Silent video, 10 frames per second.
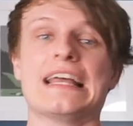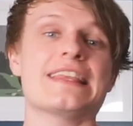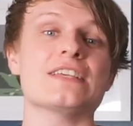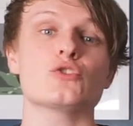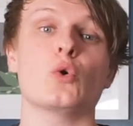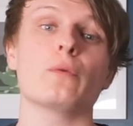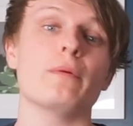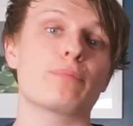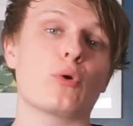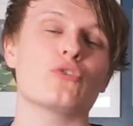This
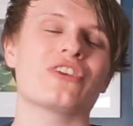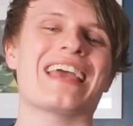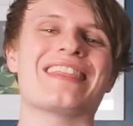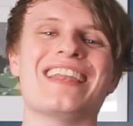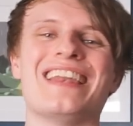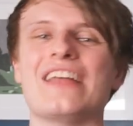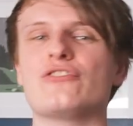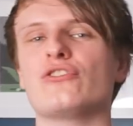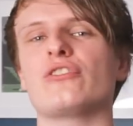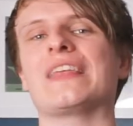tournament brought together
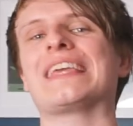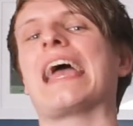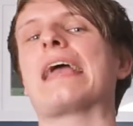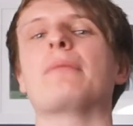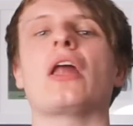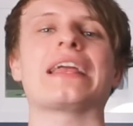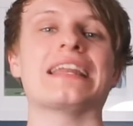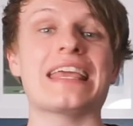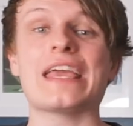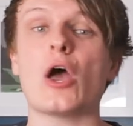legends of the game like
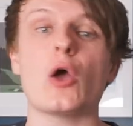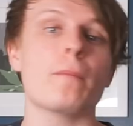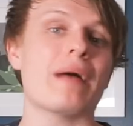Neo,